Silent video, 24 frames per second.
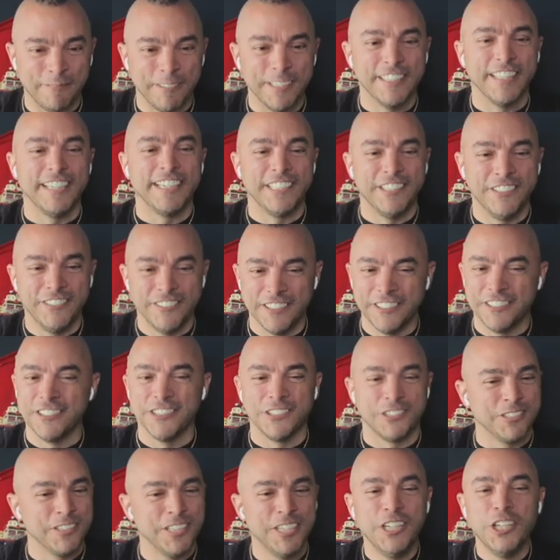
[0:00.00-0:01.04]
feel like you can
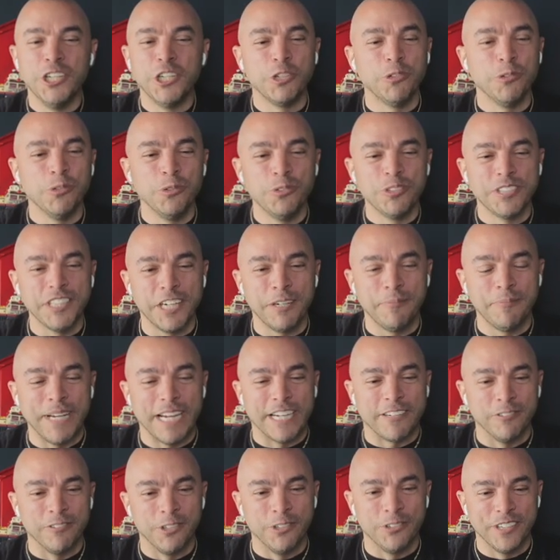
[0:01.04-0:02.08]
just cruise on a
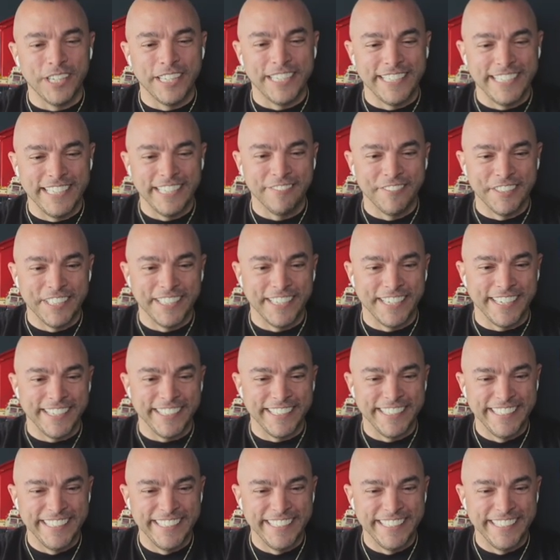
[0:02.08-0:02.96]
back road any given day.